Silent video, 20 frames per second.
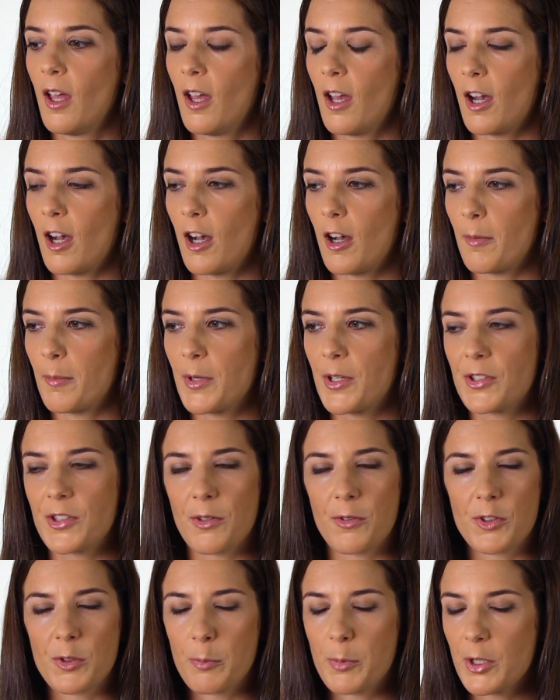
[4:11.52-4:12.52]
Um, because
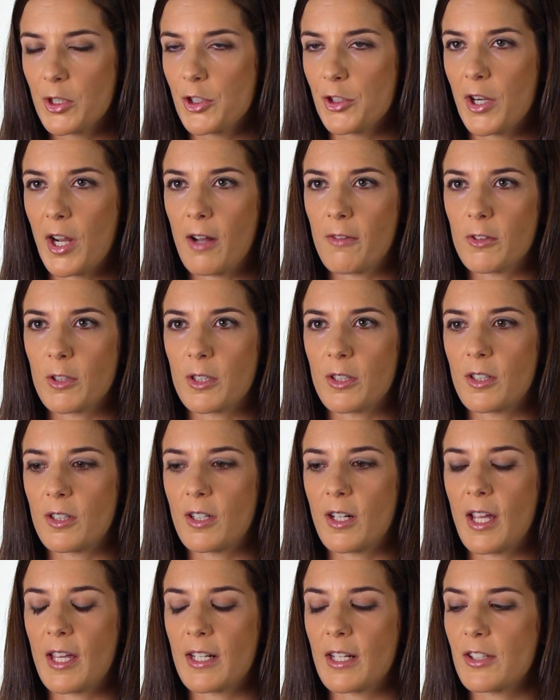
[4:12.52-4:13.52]
I was a big traveler,
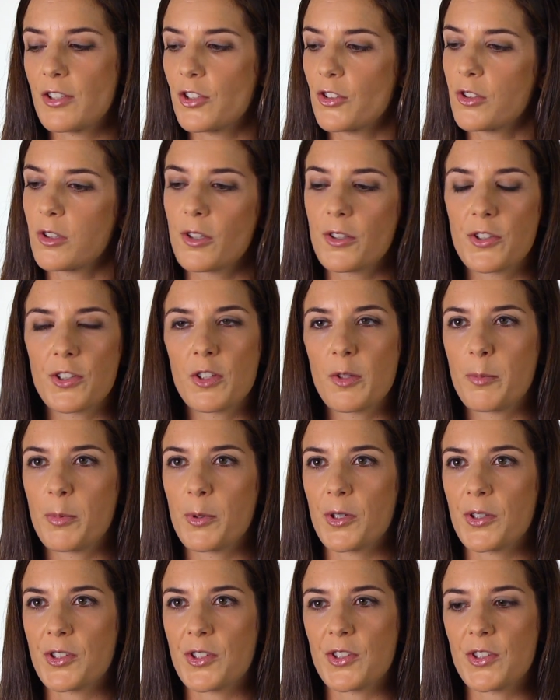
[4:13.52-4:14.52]
and I just looked at the
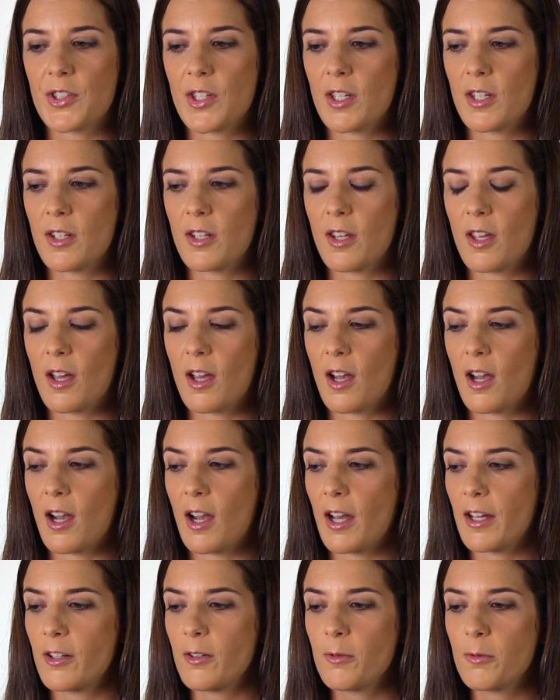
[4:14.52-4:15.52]
books and said,
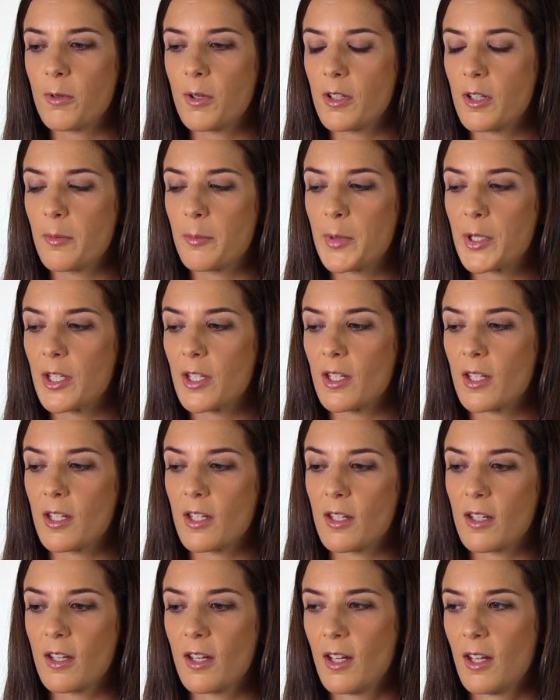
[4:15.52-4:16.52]
I don't want to be
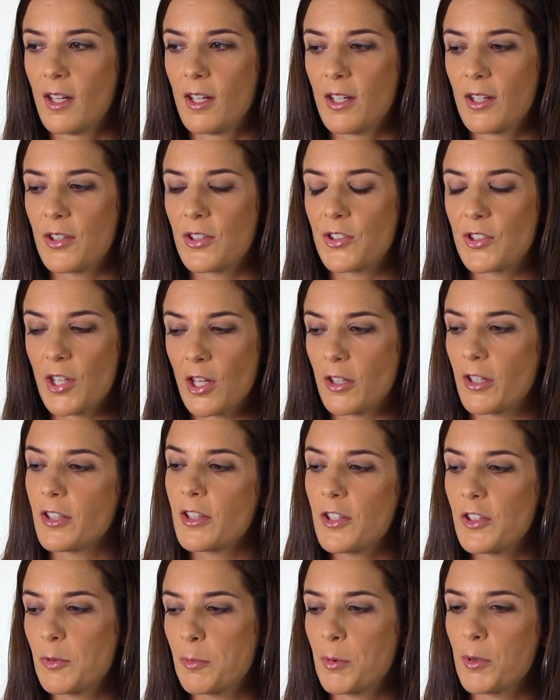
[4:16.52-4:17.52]
selling
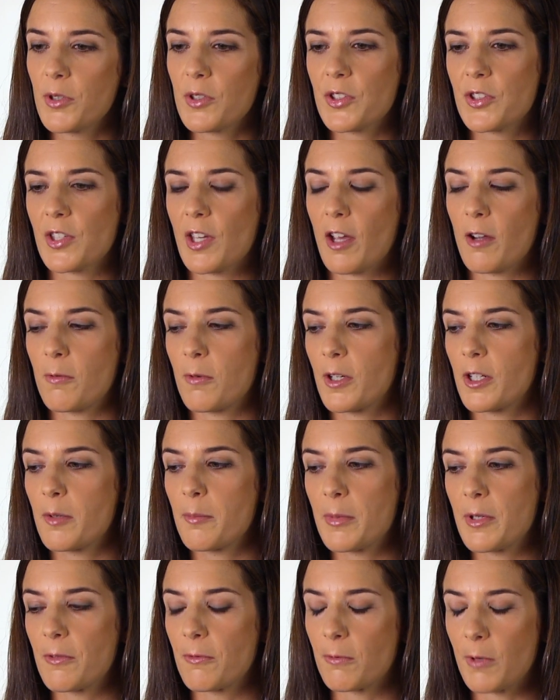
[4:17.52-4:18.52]
these books. I want to
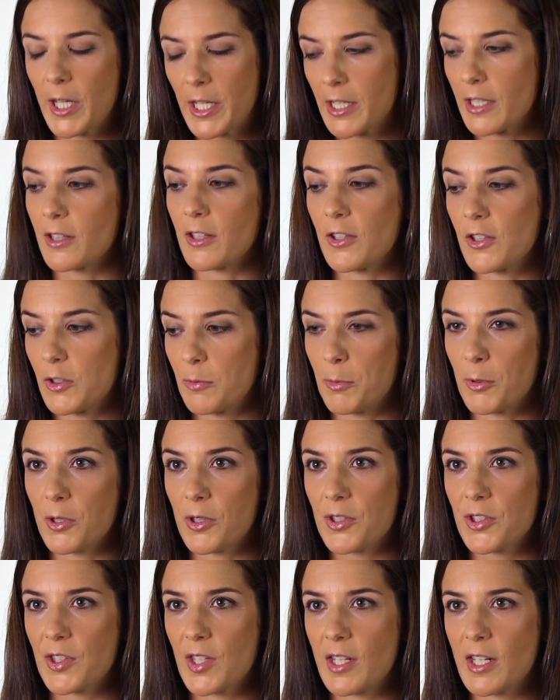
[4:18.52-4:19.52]
be writing these
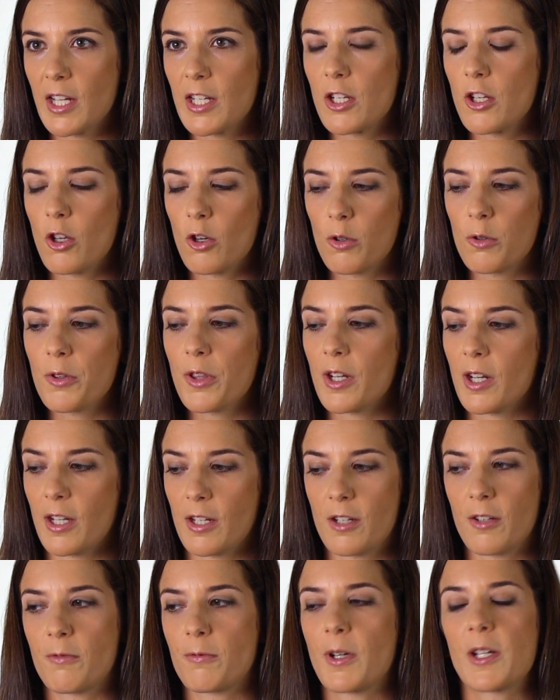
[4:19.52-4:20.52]
books. And I know that I
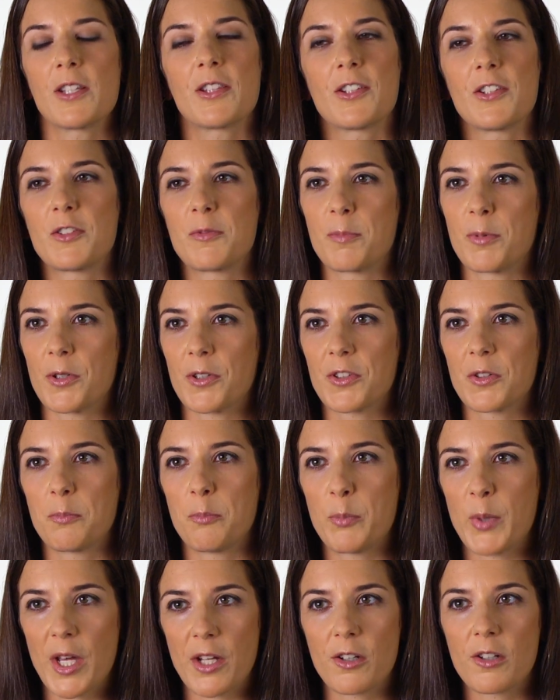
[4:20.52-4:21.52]
could write these books
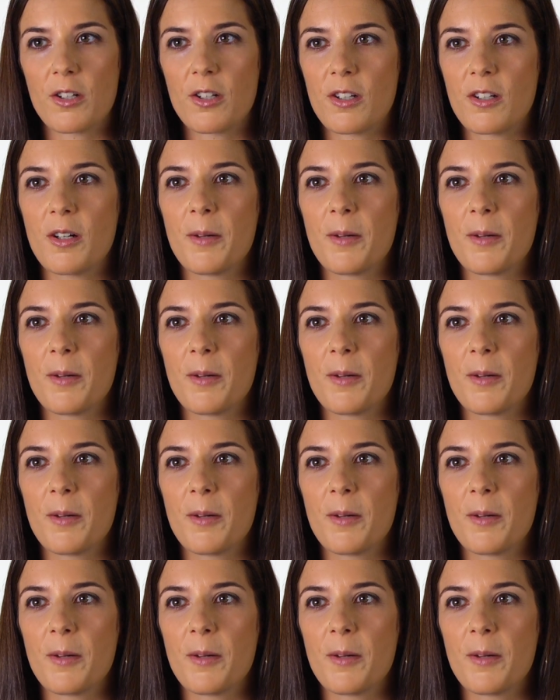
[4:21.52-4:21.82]
better